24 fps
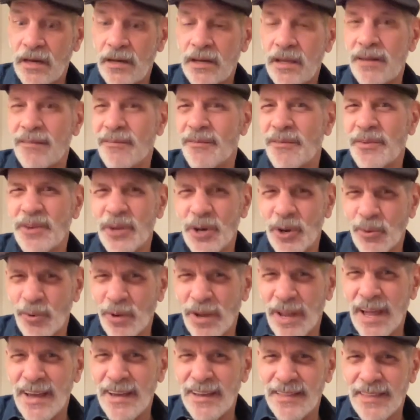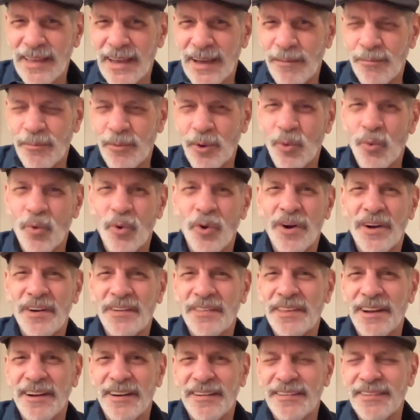and even if you don't like them
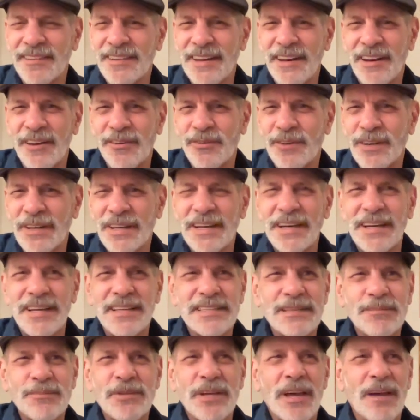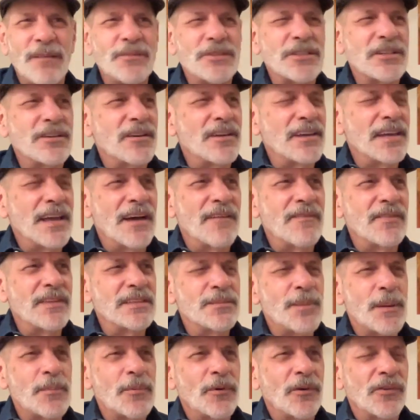or they're, you know, sometimes, you know, you have
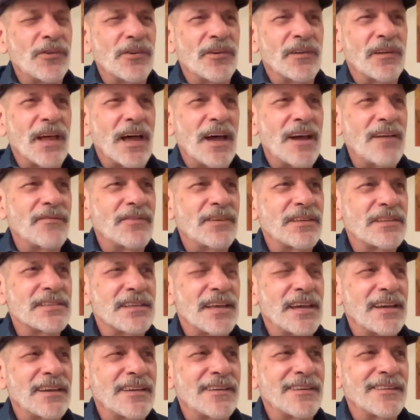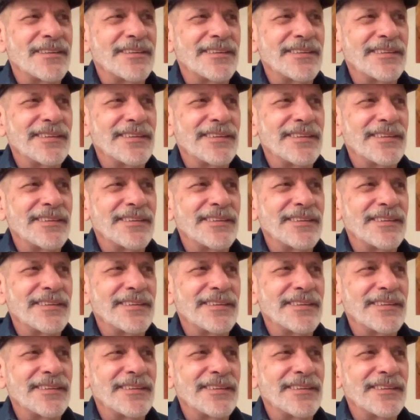these people in your life, it's like,